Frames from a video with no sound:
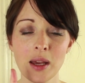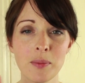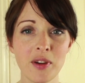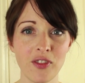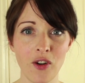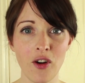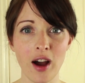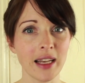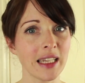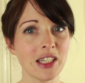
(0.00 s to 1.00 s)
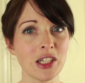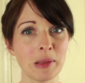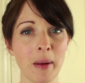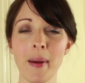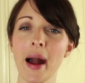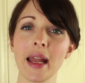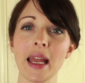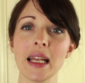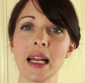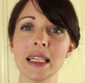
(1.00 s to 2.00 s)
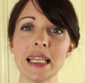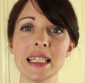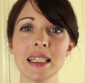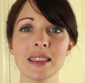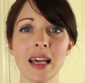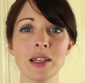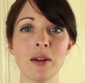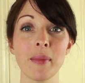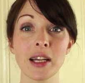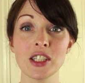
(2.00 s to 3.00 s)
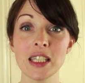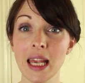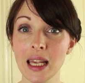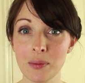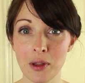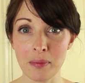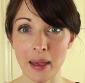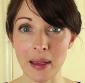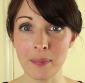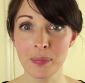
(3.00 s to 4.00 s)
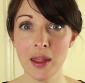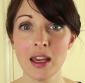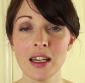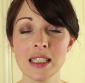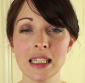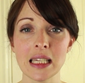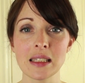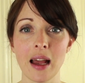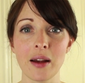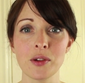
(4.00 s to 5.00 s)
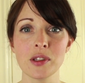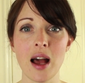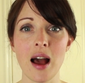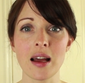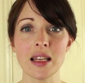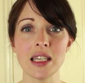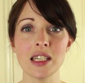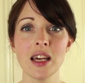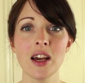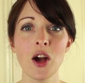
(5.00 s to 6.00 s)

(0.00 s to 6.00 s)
before I need to do my packing, I need to decide what I'm actually taking with me to this house. And